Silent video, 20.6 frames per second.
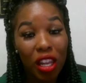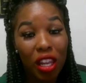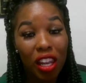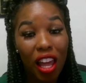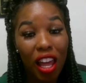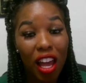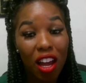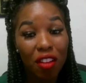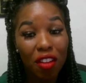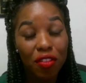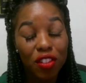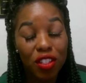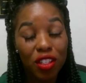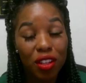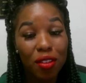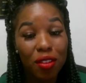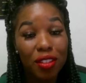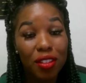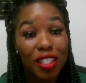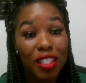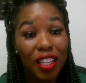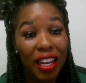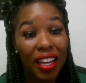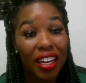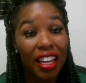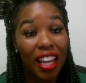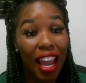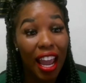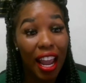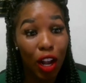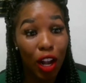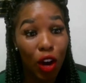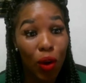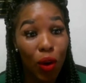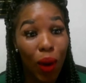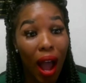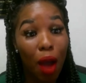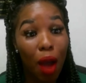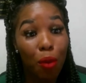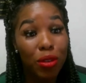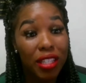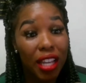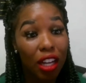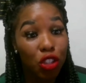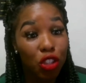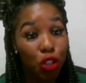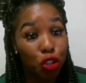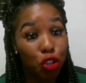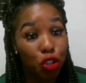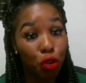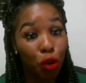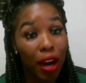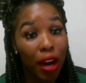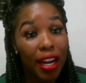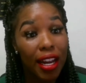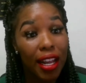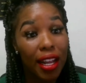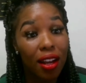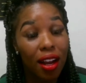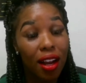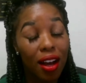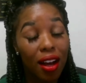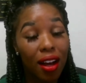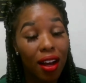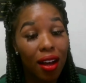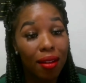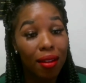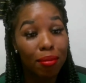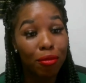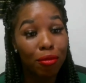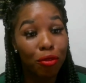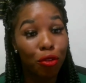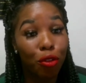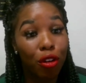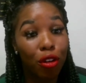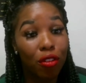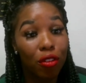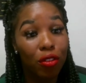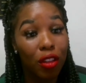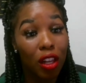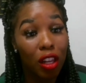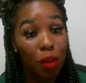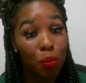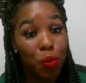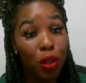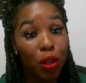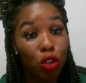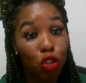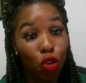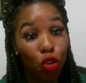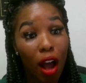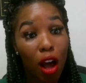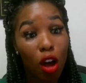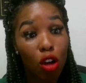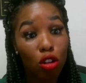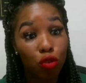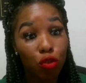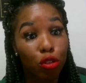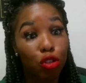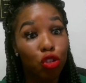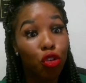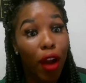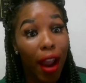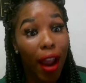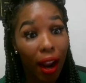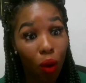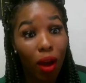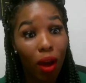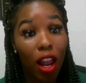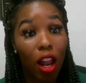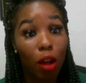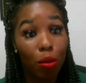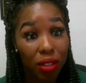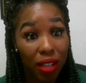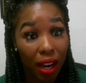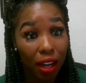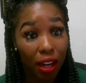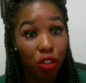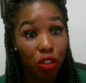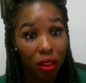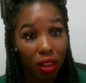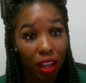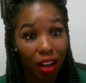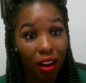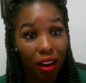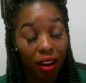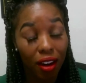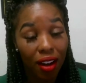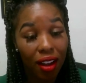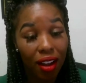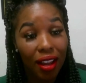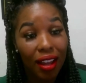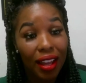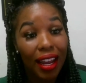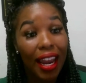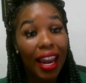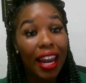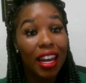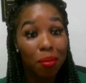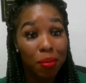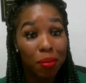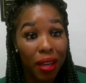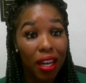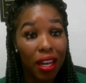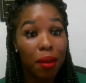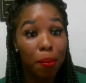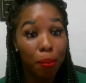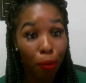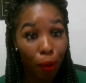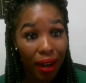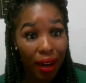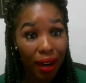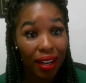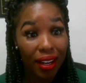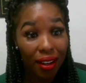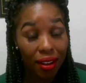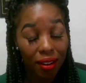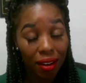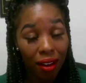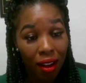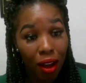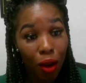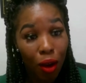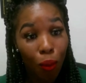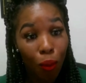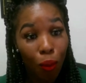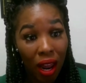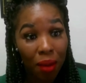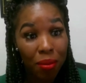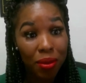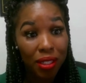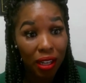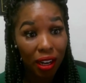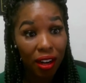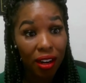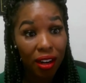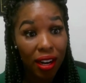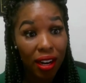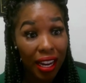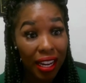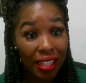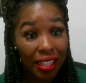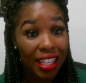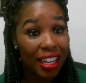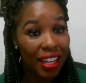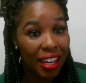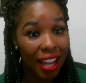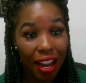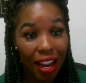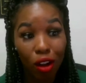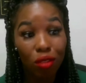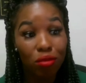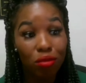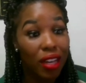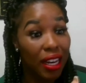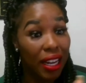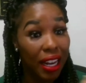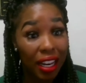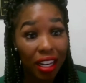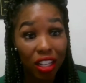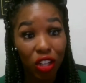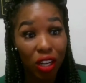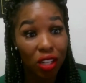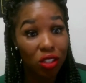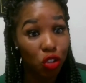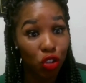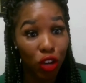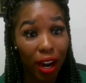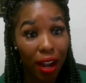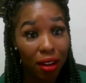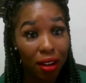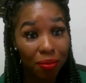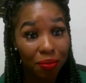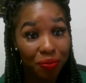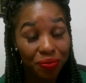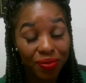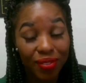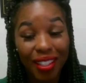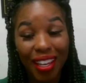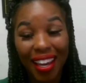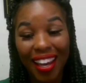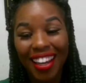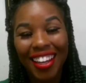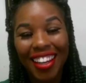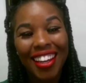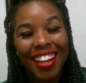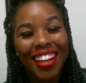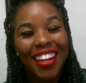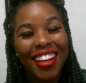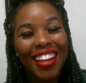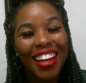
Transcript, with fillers: we left San Diego, I was actually training um, for the Olympic trials for track while I was actually there. Ended up getting pregnant while I was there in San Diego. Didn't get a chance to try out. Okay.